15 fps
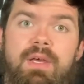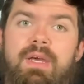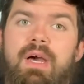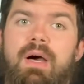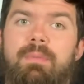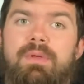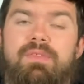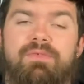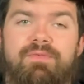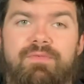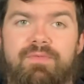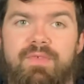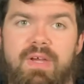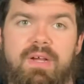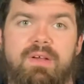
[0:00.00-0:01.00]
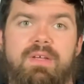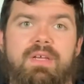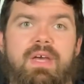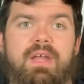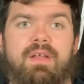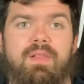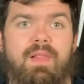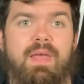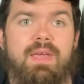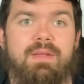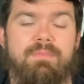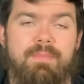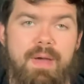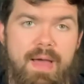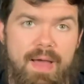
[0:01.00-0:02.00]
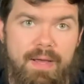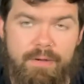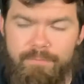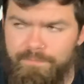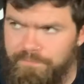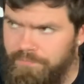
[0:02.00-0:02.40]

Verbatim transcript: Um, it's very kind of laid back.